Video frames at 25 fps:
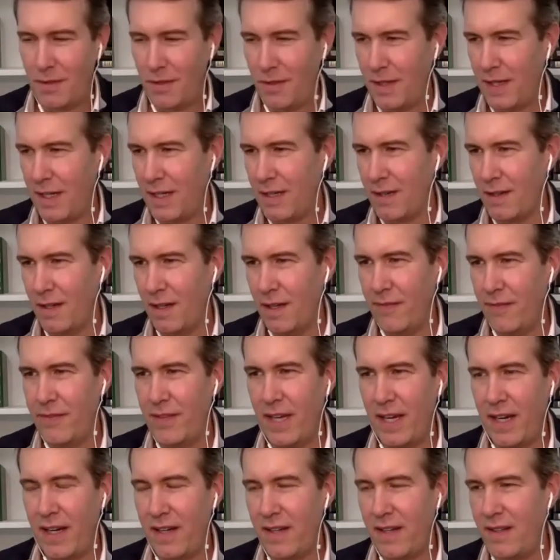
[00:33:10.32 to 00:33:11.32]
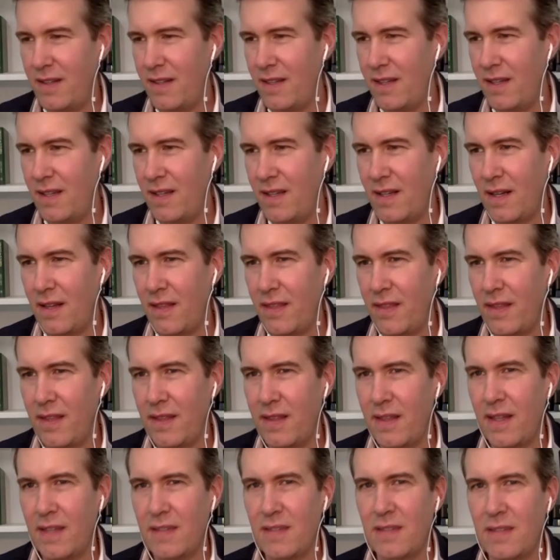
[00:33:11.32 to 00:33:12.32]
I love that. And I think
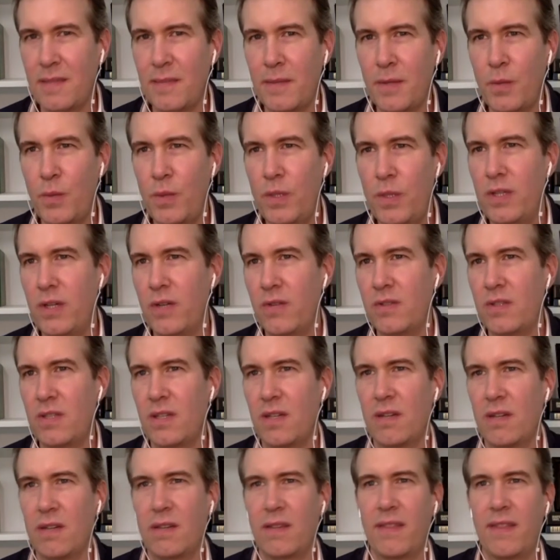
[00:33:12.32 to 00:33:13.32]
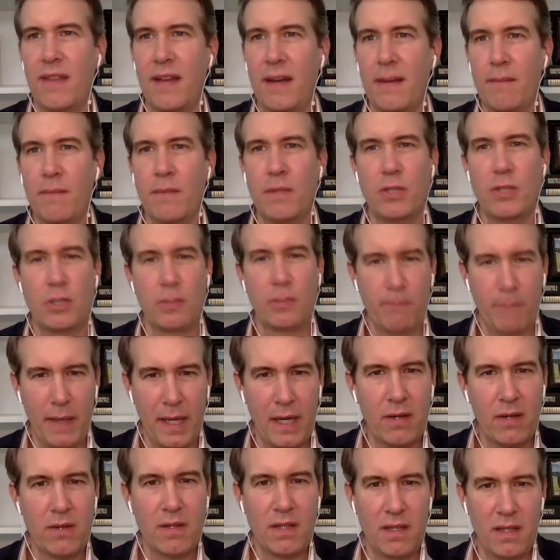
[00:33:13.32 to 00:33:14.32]
that's something we don't talk that much
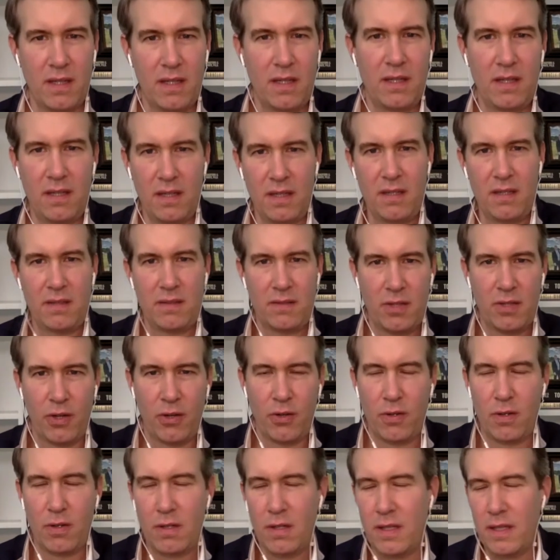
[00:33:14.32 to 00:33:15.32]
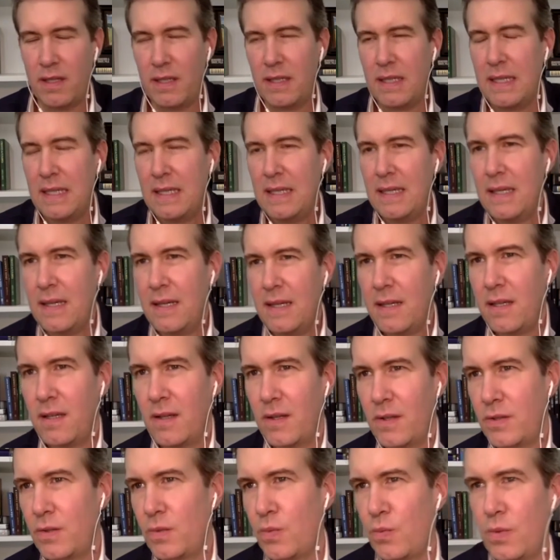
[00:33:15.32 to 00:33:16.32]
about in total. And, you know,
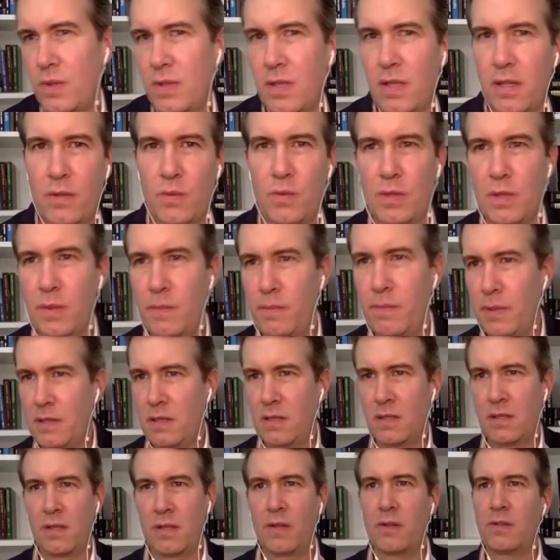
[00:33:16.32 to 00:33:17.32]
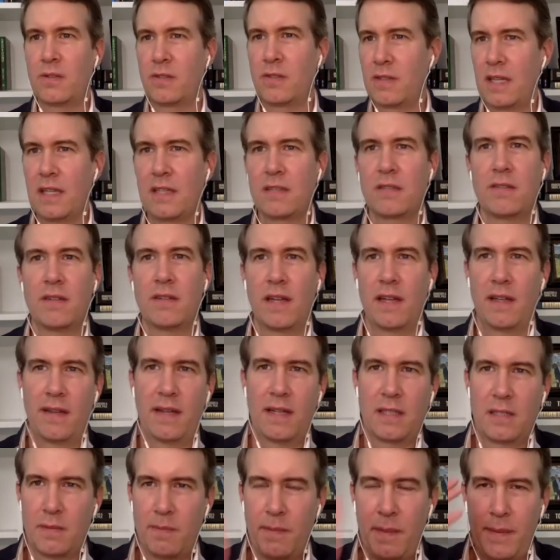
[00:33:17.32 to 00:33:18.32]
I was talking with some business owners yesterday, and
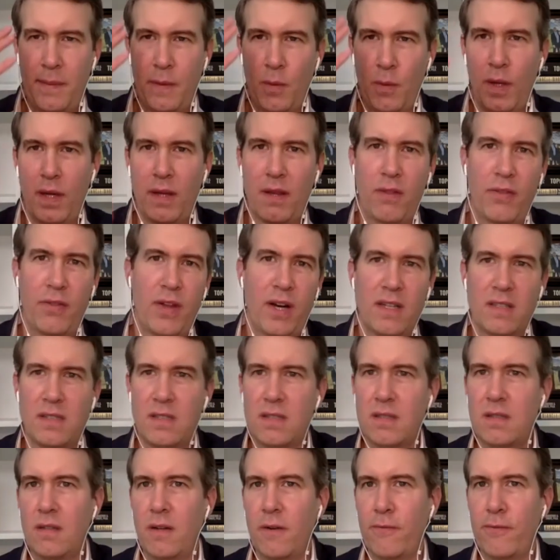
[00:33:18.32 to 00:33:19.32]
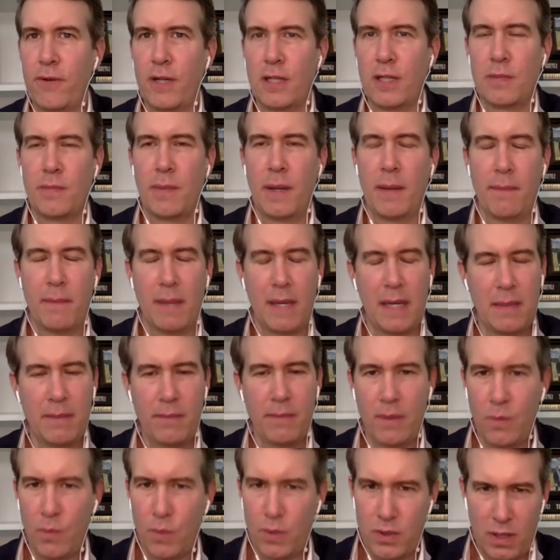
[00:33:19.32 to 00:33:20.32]
that's maybe why the thoughts, you know, fresh in my mind,
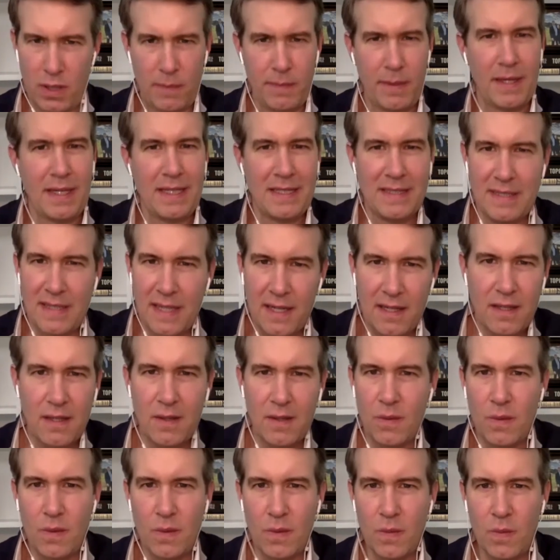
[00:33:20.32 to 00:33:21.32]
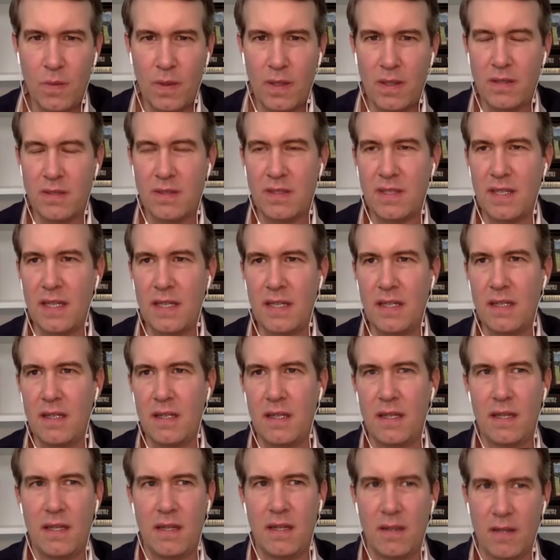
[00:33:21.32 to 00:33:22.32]
but we're talking about exactly what you're saying.
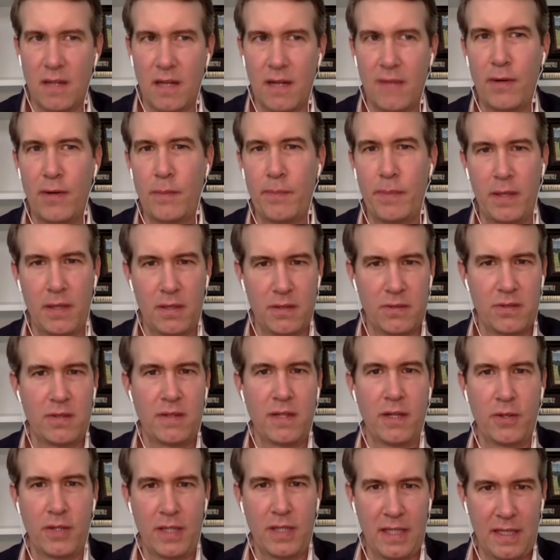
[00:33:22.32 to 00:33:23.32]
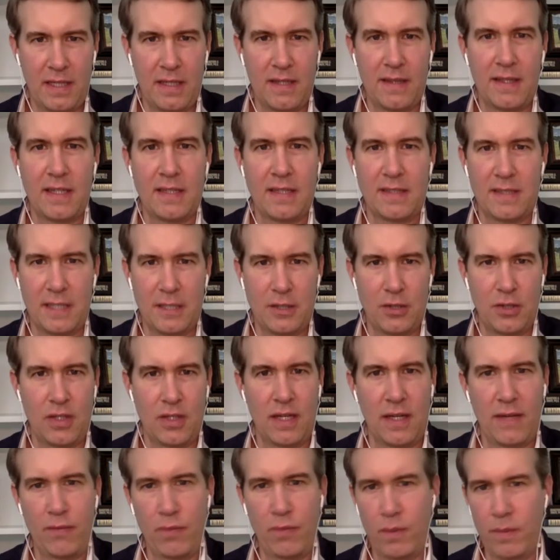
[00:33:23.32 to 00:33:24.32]
And a lot of our parents are now getting at that stage of
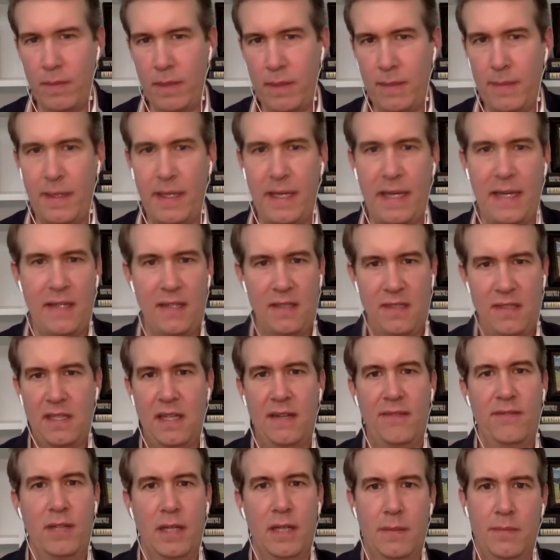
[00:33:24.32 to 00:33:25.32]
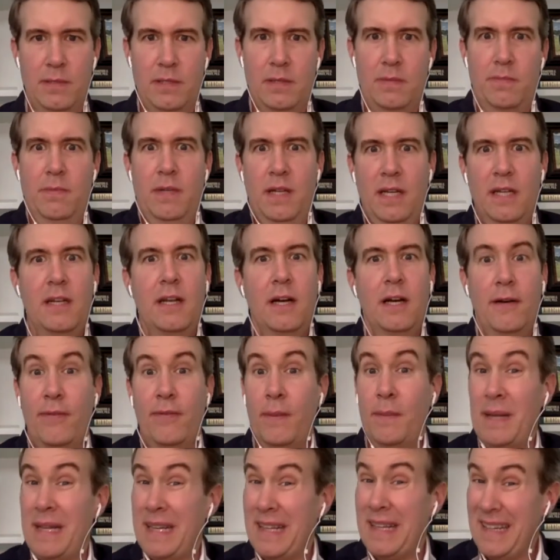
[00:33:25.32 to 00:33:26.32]
life where maybe they haven't saved up enough.
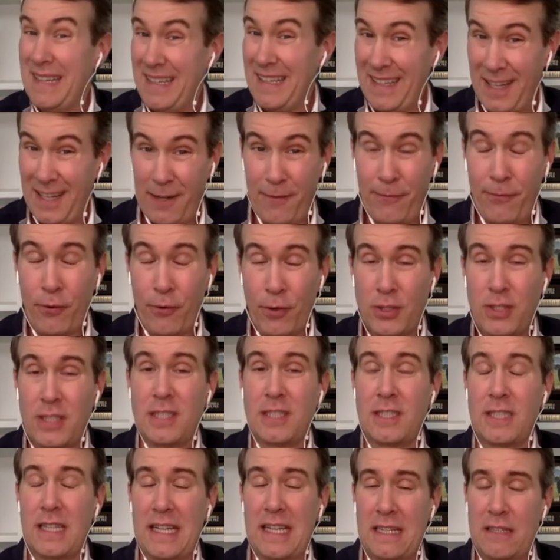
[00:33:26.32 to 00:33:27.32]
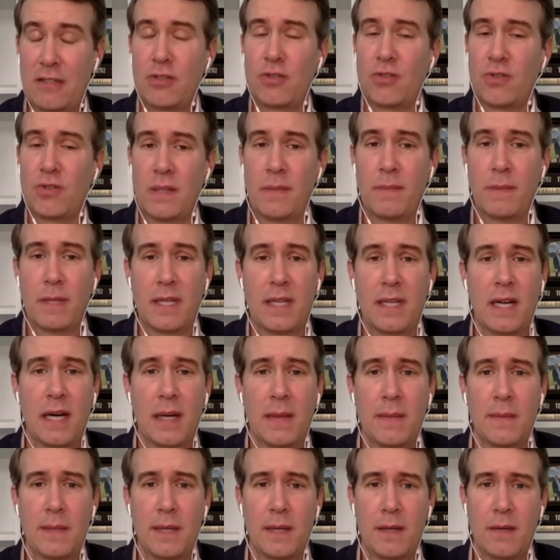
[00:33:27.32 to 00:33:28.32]
I mean, unfortunately, it's extremely
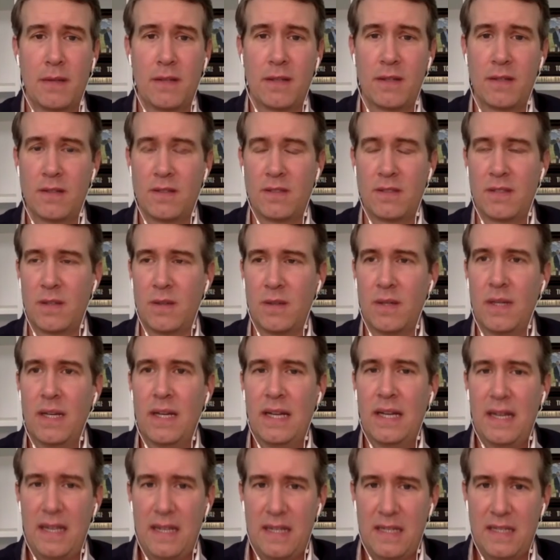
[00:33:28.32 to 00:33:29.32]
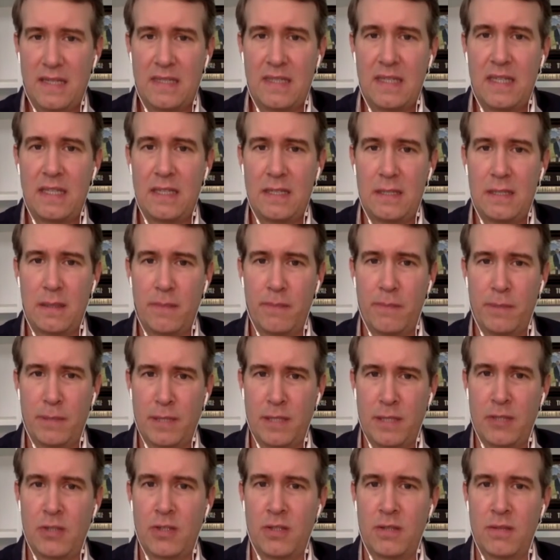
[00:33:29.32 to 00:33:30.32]
common out there. And so it is neat to
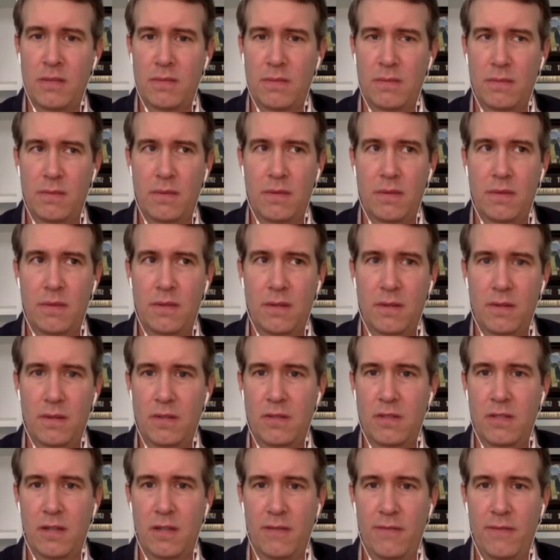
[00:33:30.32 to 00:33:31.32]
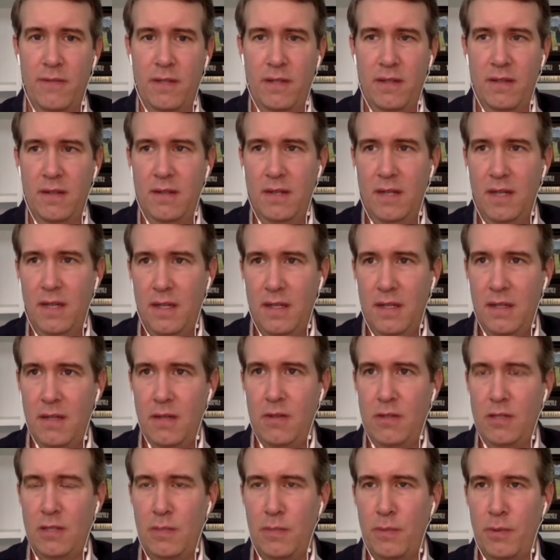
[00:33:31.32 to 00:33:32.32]
position, you know, yourself to not
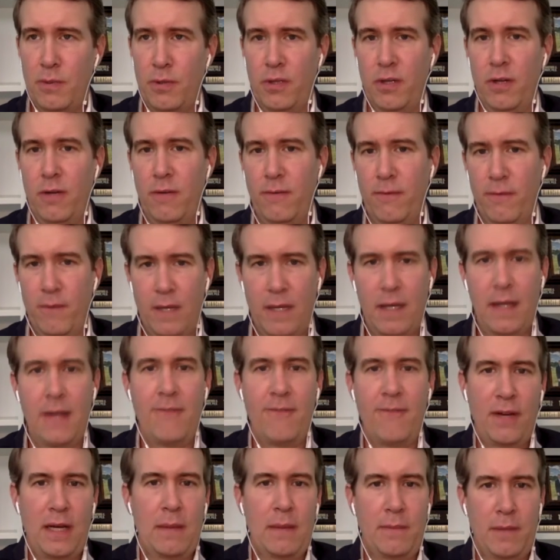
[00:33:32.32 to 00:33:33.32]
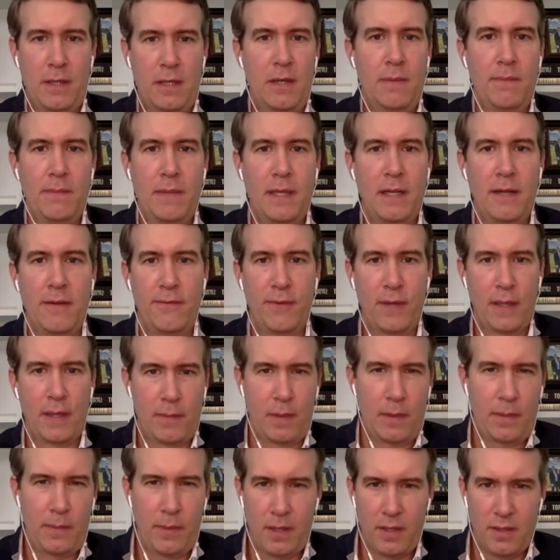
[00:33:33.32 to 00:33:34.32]
only support your own family, your immediate
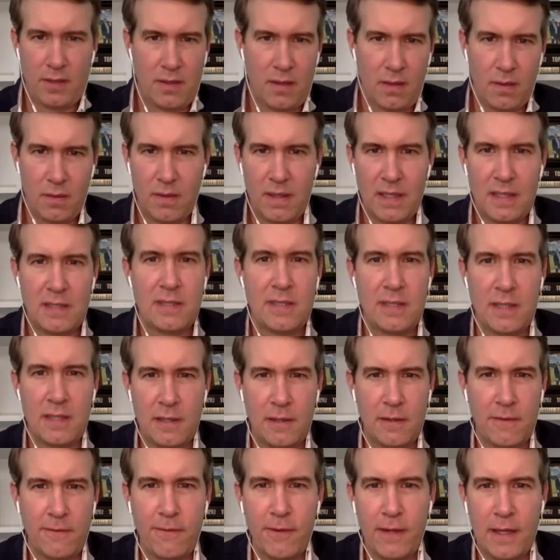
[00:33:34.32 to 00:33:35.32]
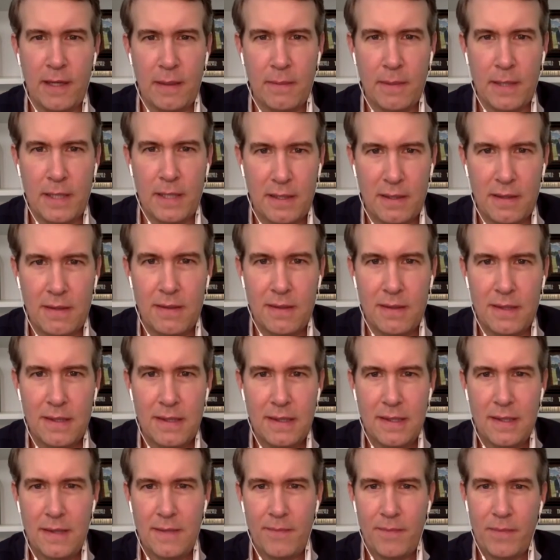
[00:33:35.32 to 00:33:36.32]
family, but also extended family. And
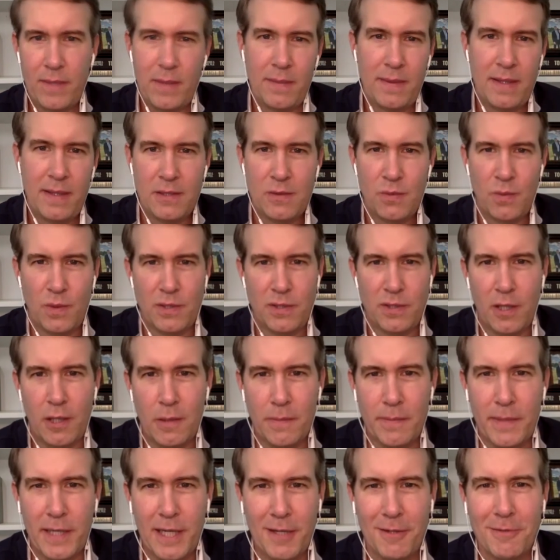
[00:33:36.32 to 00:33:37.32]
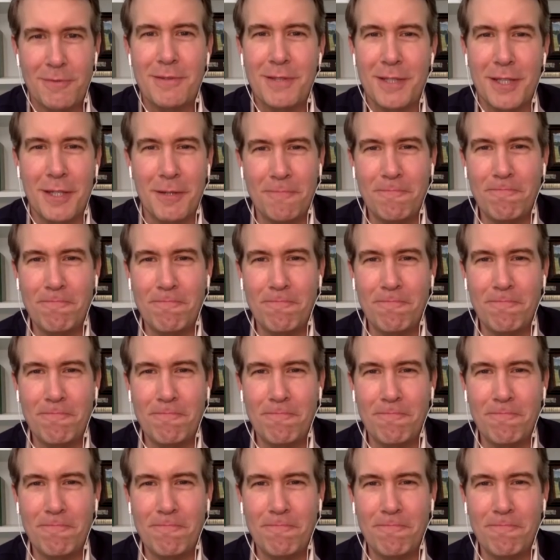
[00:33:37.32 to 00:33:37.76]
I mean, that's what it's all about. So.